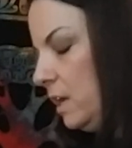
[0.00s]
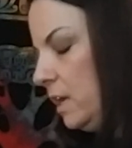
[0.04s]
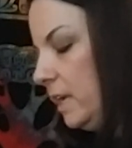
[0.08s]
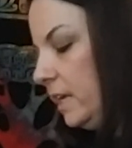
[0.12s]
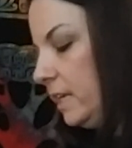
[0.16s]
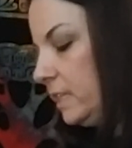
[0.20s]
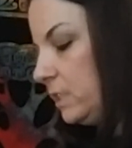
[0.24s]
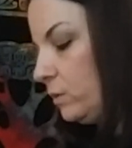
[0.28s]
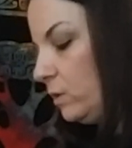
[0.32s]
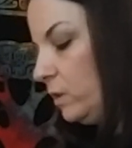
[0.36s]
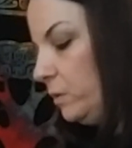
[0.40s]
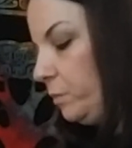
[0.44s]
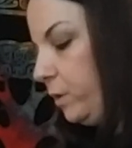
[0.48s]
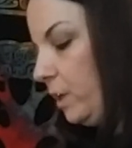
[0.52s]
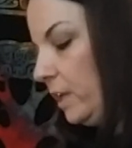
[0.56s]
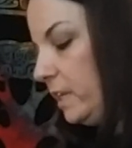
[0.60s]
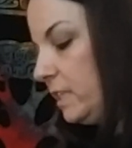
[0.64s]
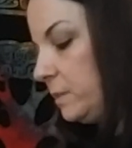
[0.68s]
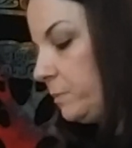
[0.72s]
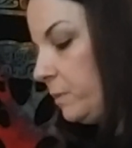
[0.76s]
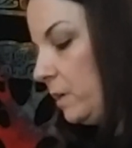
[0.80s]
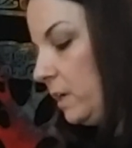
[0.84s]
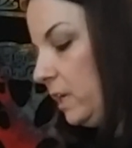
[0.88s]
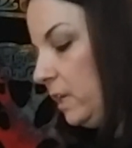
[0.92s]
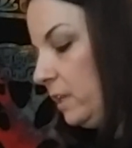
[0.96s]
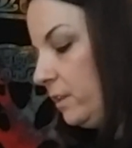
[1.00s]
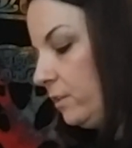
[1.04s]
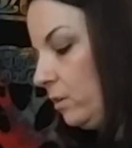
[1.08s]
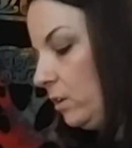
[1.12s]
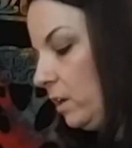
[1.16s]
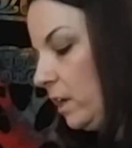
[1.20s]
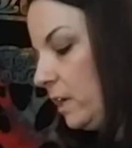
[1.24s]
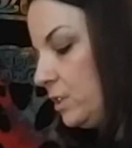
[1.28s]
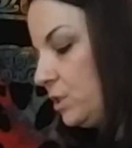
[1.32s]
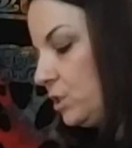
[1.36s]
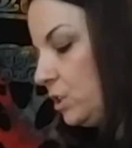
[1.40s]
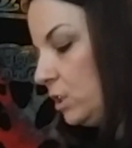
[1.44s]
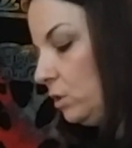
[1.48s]
It's replaced by either
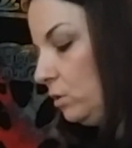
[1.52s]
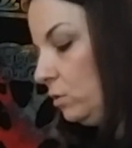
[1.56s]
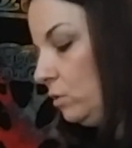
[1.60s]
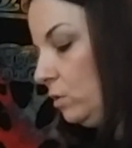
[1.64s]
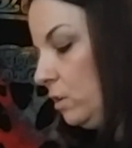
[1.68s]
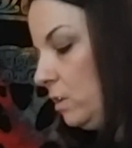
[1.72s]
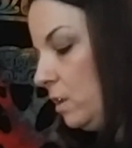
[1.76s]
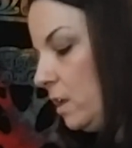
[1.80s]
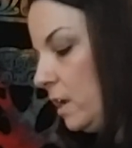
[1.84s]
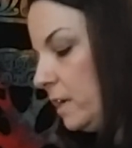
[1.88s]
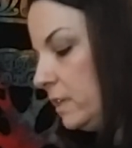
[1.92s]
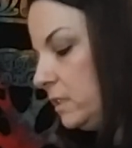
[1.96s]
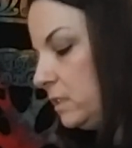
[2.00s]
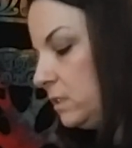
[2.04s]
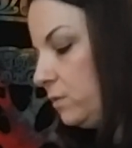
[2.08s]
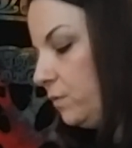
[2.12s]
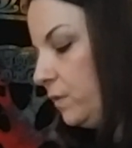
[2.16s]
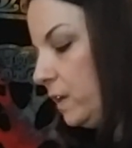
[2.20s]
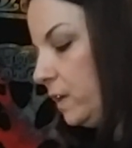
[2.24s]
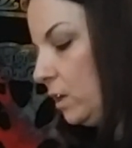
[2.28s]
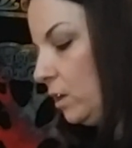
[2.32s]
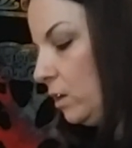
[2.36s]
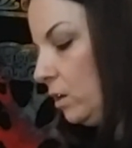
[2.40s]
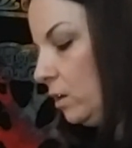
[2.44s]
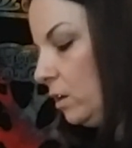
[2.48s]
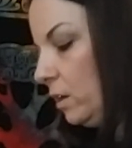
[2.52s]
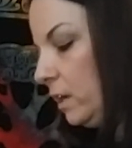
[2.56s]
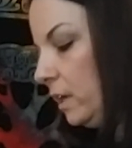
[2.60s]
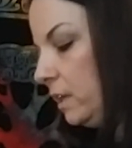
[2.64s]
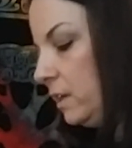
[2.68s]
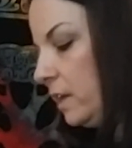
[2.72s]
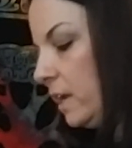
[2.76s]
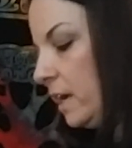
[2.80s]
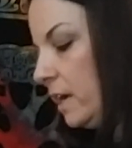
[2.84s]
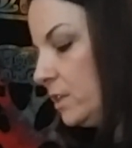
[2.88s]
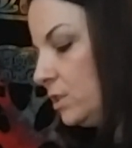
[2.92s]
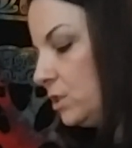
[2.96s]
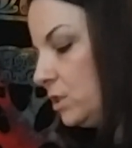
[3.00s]
a generalized fear
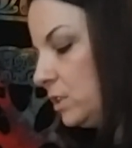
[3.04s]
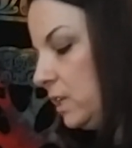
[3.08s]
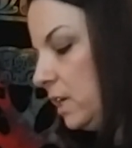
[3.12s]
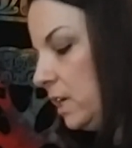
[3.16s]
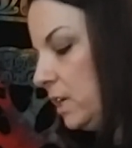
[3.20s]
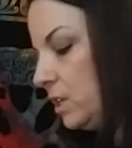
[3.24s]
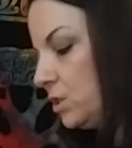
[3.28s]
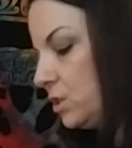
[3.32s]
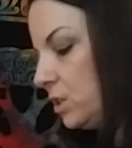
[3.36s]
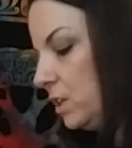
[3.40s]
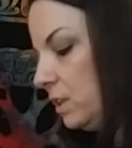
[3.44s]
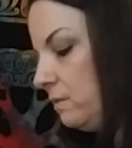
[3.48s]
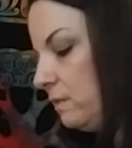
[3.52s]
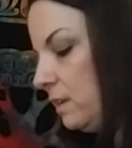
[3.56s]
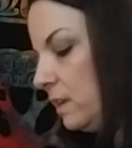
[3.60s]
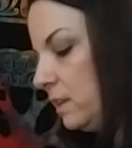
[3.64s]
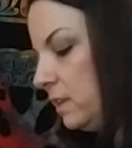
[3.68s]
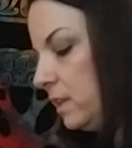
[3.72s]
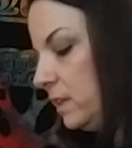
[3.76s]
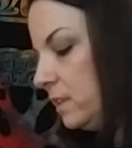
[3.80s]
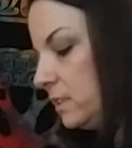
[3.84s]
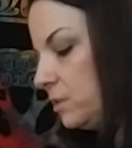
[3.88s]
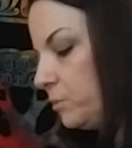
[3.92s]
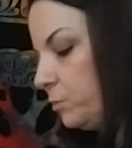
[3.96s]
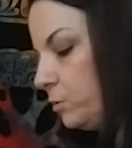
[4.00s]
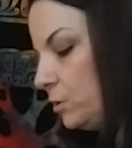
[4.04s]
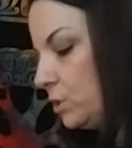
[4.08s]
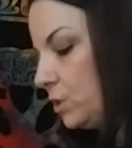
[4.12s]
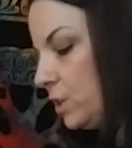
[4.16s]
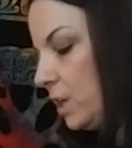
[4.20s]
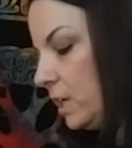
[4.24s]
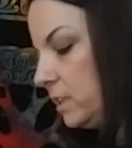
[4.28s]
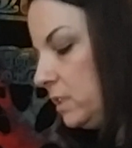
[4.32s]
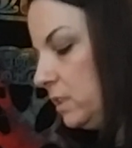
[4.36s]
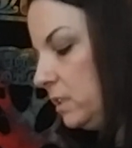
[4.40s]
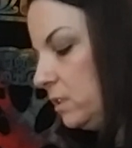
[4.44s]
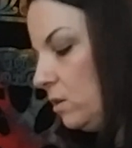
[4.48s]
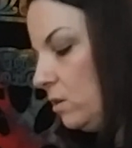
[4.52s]
and agitation that gets
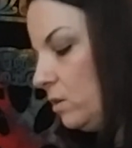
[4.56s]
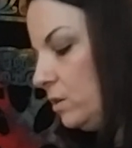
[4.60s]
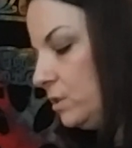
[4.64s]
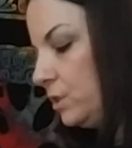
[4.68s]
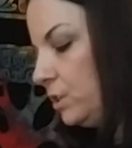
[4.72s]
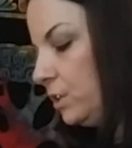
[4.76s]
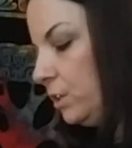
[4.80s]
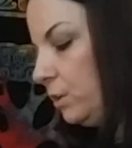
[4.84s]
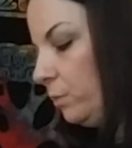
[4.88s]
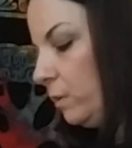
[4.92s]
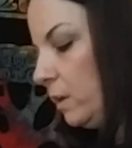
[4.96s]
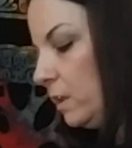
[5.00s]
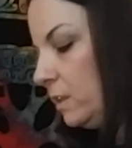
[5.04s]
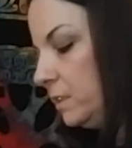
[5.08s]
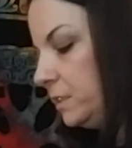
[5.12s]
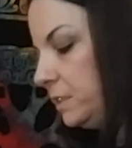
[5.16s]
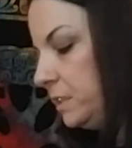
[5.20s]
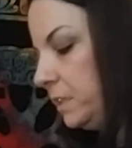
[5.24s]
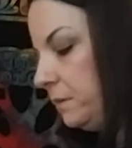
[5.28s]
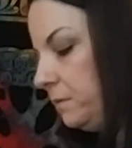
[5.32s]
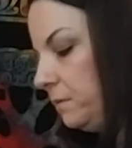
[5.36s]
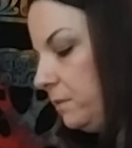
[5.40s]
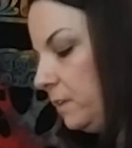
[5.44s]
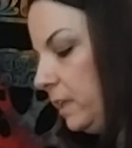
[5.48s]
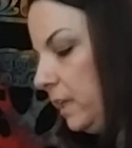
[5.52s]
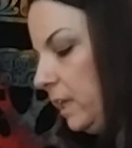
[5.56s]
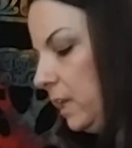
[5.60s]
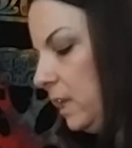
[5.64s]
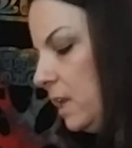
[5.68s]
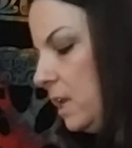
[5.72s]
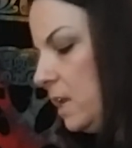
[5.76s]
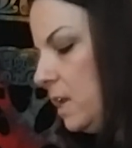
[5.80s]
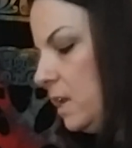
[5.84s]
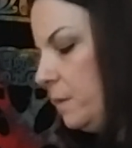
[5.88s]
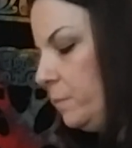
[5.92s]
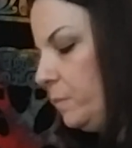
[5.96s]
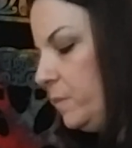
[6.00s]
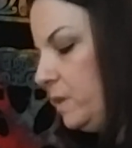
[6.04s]
projected onto relatively
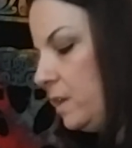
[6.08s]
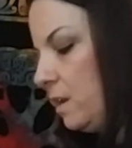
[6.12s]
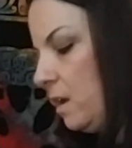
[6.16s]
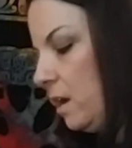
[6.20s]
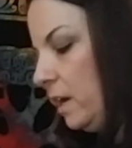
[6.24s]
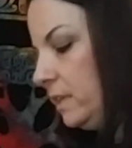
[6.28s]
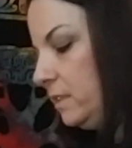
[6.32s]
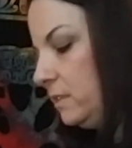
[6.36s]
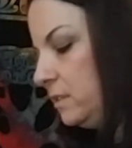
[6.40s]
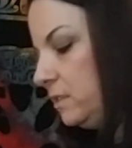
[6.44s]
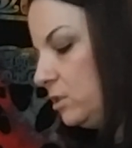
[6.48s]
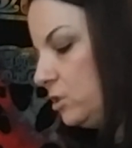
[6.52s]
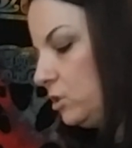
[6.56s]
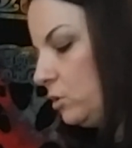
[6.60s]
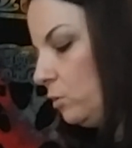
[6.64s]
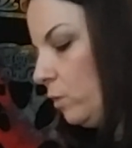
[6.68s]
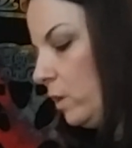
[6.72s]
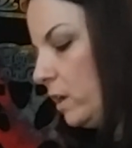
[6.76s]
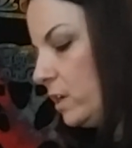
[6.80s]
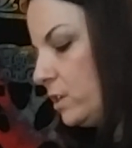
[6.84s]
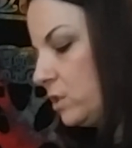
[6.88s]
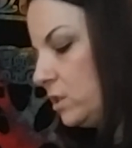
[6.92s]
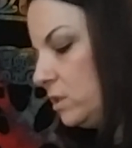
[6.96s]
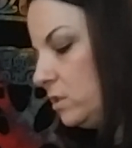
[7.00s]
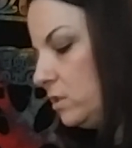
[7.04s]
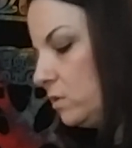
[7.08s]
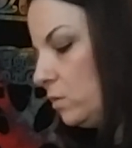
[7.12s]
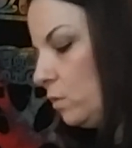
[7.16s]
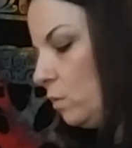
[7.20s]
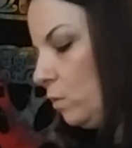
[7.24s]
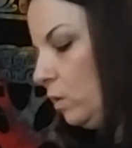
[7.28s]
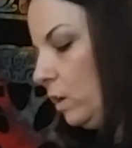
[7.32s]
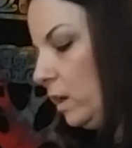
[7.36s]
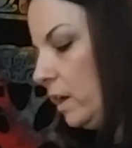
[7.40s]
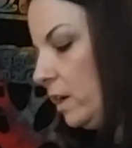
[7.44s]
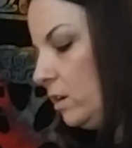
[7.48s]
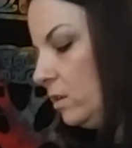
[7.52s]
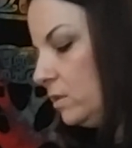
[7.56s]
benign situations,
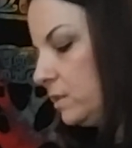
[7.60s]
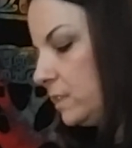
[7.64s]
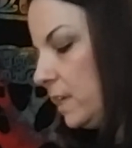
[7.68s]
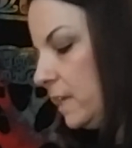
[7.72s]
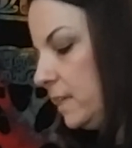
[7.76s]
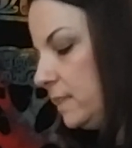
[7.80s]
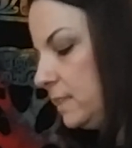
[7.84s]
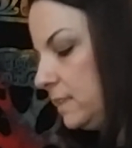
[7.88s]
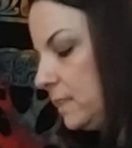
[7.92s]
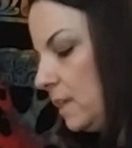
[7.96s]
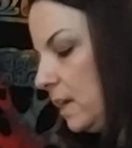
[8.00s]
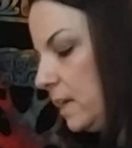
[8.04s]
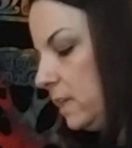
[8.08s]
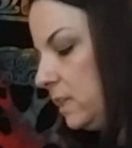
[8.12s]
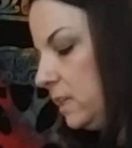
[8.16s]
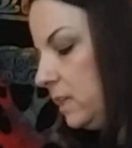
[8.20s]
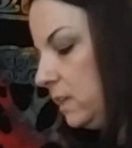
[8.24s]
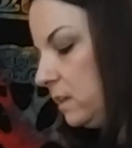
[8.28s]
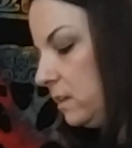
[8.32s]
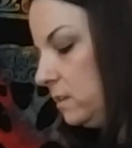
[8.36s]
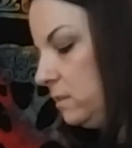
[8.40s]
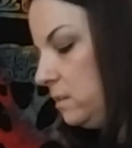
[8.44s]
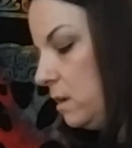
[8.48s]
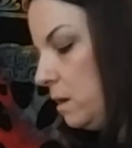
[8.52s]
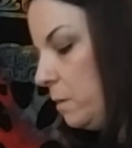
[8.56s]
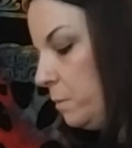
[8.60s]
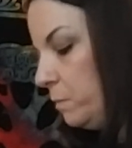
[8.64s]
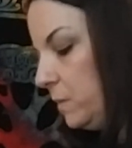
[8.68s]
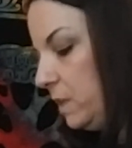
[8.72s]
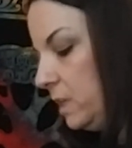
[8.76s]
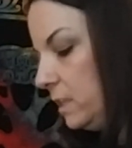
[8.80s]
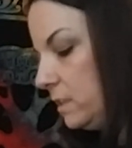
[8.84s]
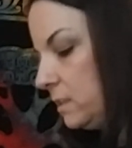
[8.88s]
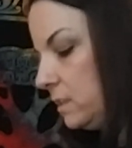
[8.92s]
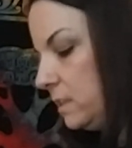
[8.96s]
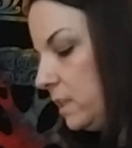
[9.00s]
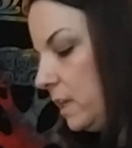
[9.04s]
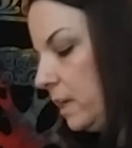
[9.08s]
or else a psychic
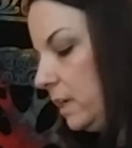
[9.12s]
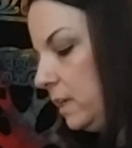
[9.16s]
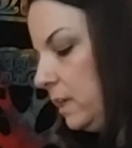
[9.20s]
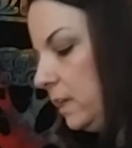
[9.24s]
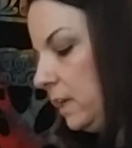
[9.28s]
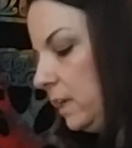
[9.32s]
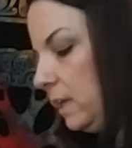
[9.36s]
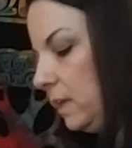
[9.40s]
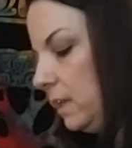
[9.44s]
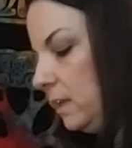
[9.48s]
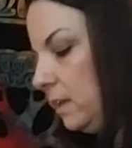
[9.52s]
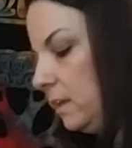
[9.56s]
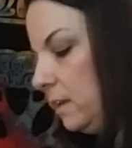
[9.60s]
numbness that